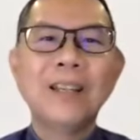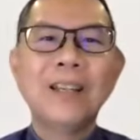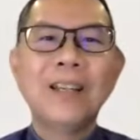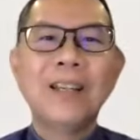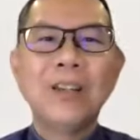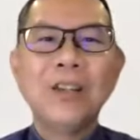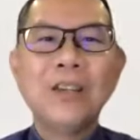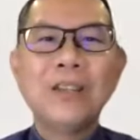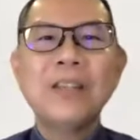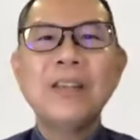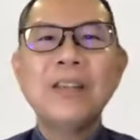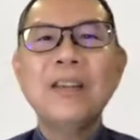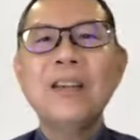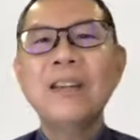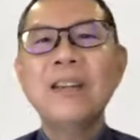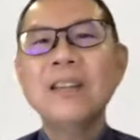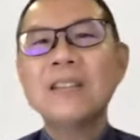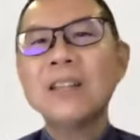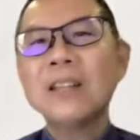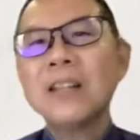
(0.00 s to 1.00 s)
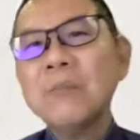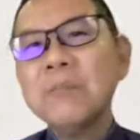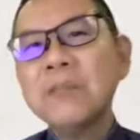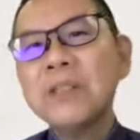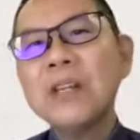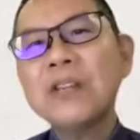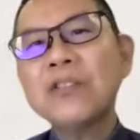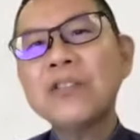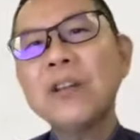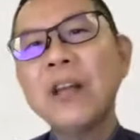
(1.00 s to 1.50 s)
You see,
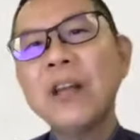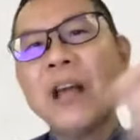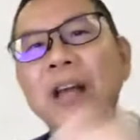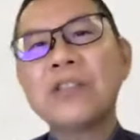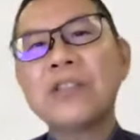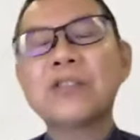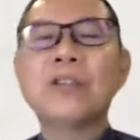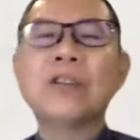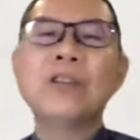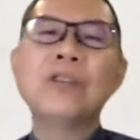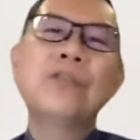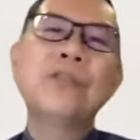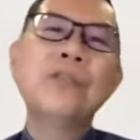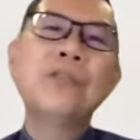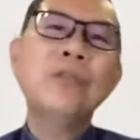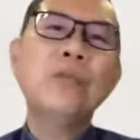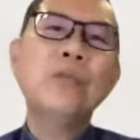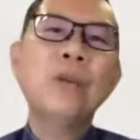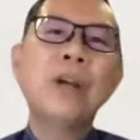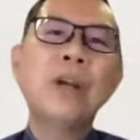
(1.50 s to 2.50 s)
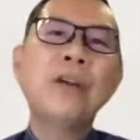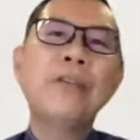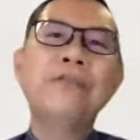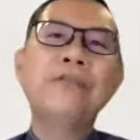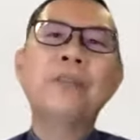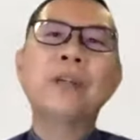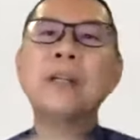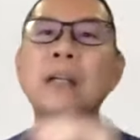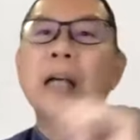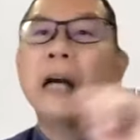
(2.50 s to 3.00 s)
circumcision has got to do with
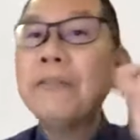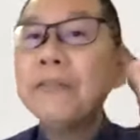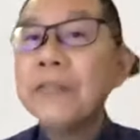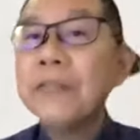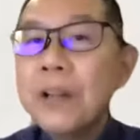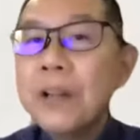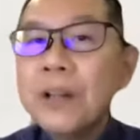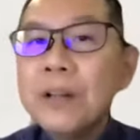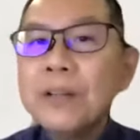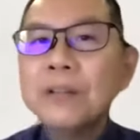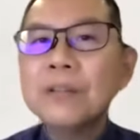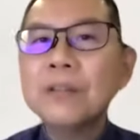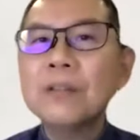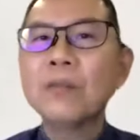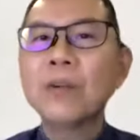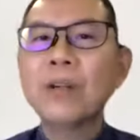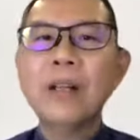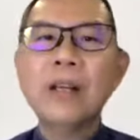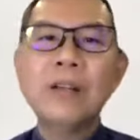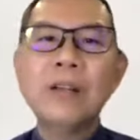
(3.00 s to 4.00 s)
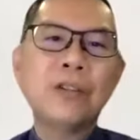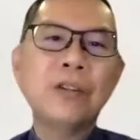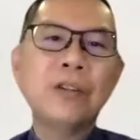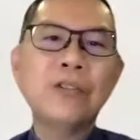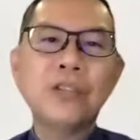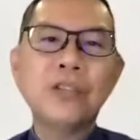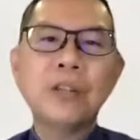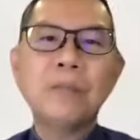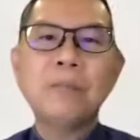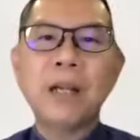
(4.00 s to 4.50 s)
the covenant
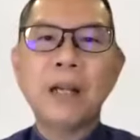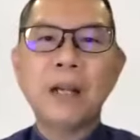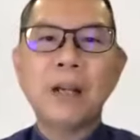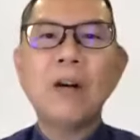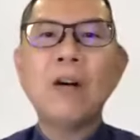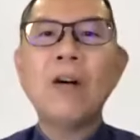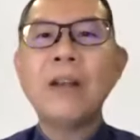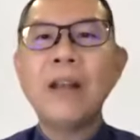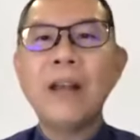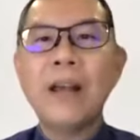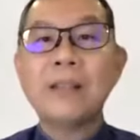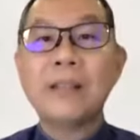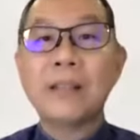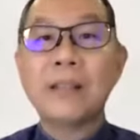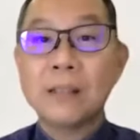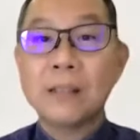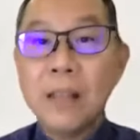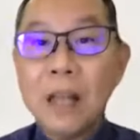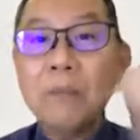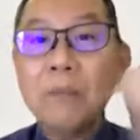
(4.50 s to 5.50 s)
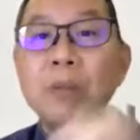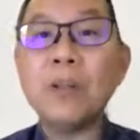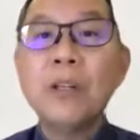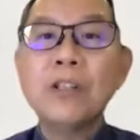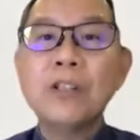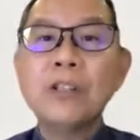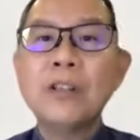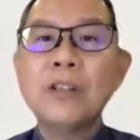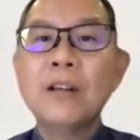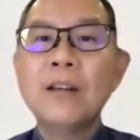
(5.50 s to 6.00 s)
relationship that God has
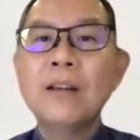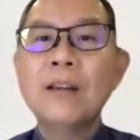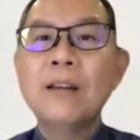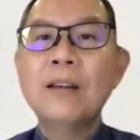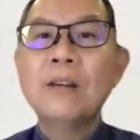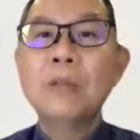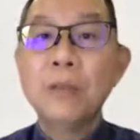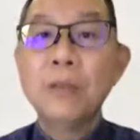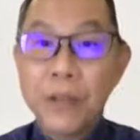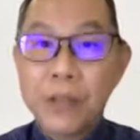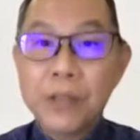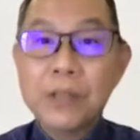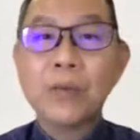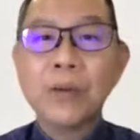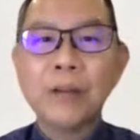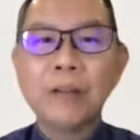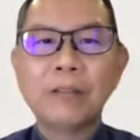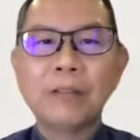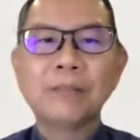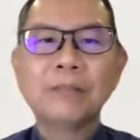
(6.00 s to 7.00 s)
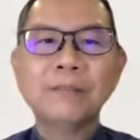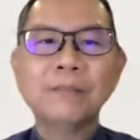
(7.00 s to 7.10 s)
established with Israel.